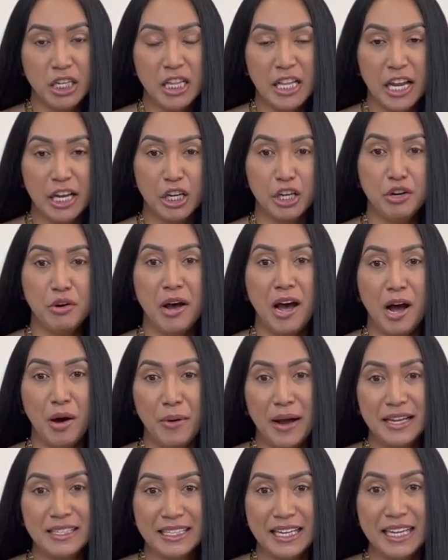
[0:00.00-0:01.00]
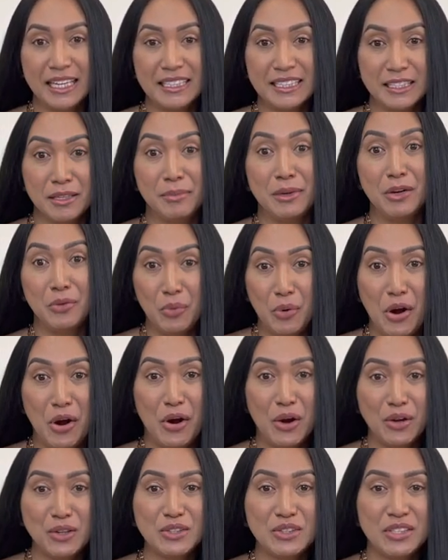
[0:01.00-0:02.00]
Like, you know how antihistamine
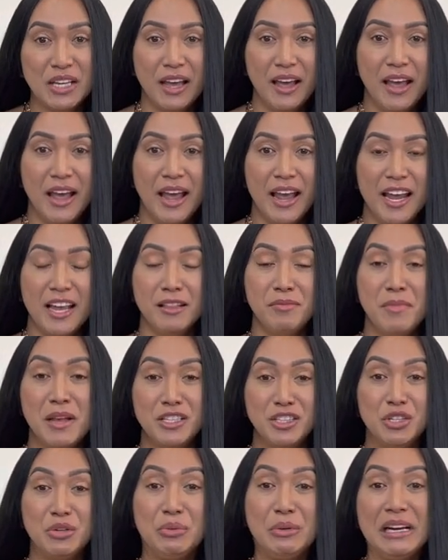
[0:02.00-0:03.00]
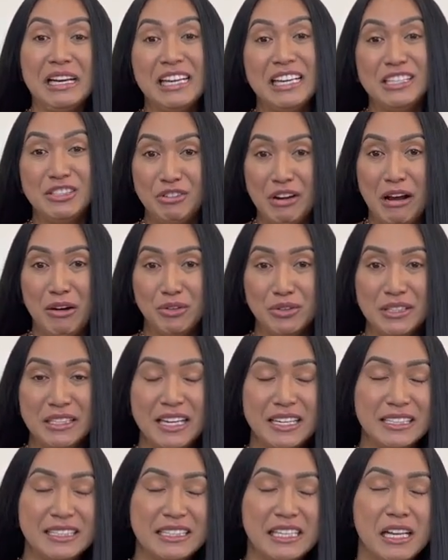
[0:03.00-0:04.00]
works. It makes you really drowsy
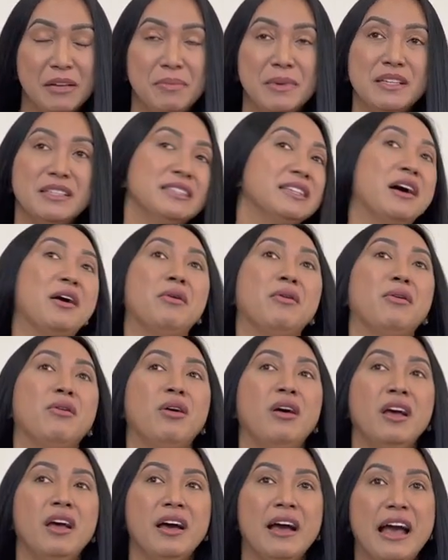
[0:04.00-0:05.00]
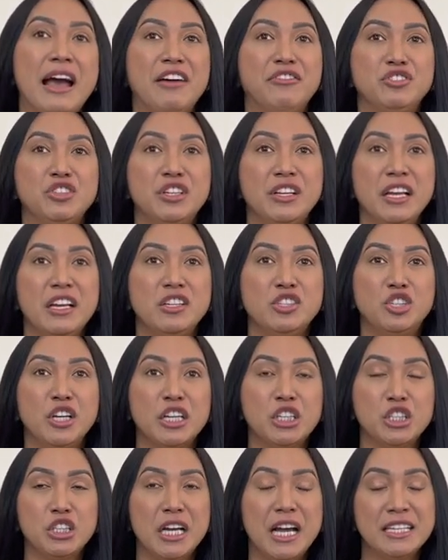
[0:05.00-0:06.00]
and sleepy. So after the
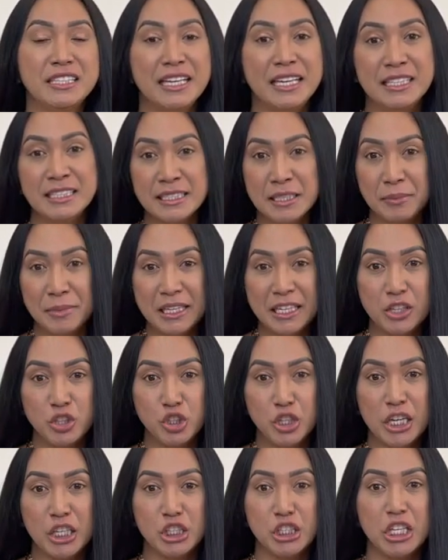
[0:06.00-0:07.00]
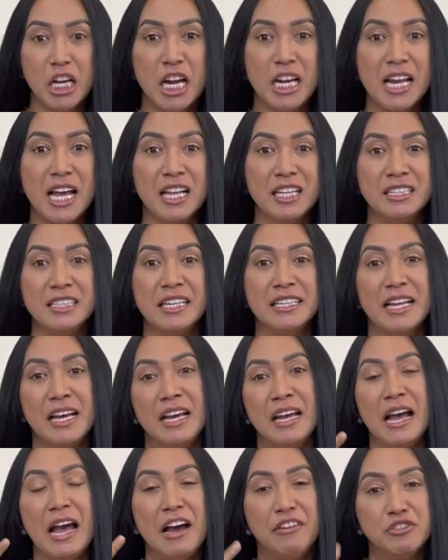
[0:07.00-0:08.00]
injection,
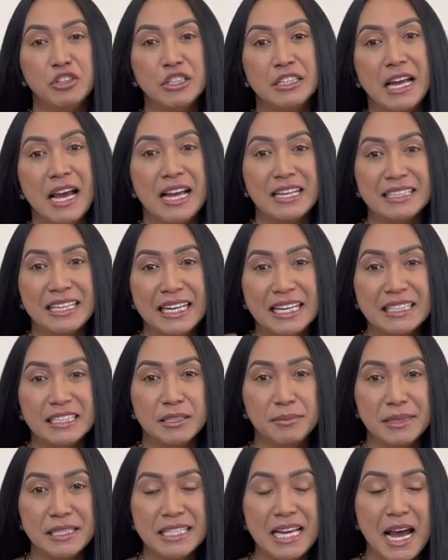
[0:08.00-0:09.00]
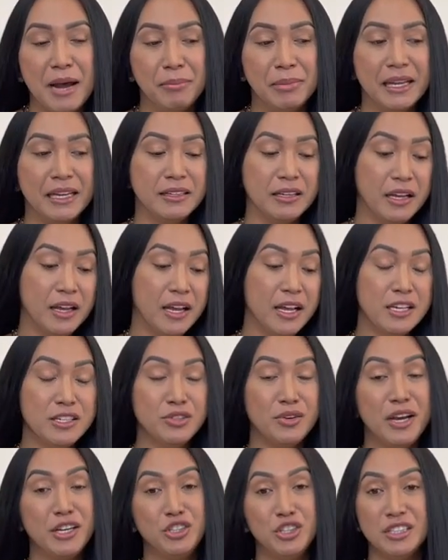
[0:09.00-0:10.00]
antihistamine tablet, so
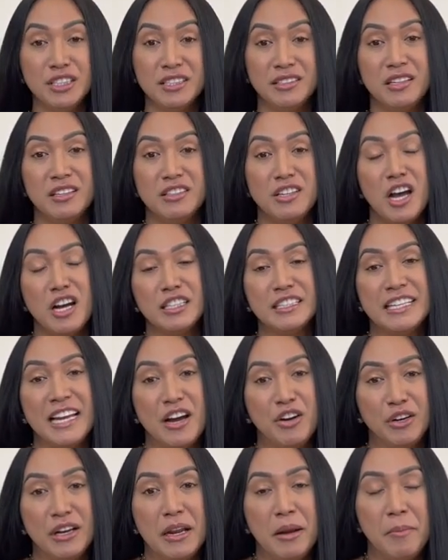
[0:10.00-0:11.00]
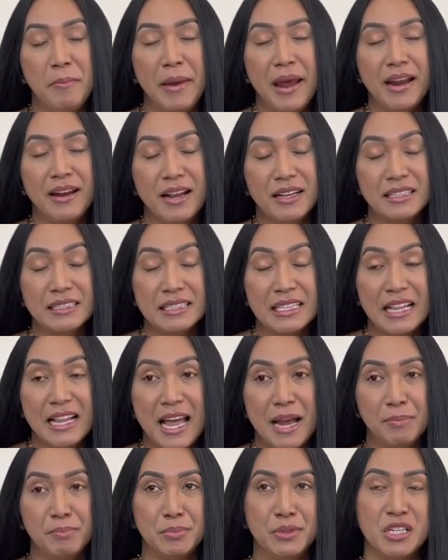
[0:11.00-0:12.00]
I just knocked down in bed and
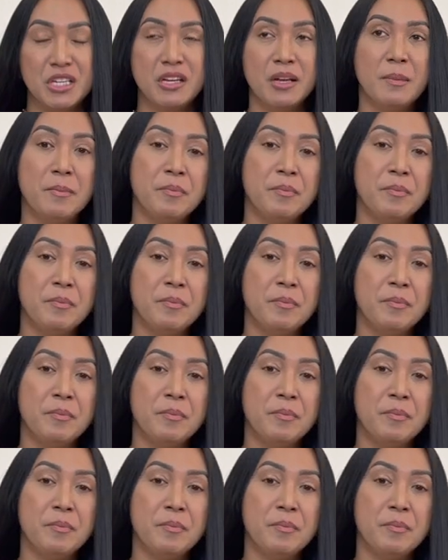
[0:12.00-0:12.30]
slept.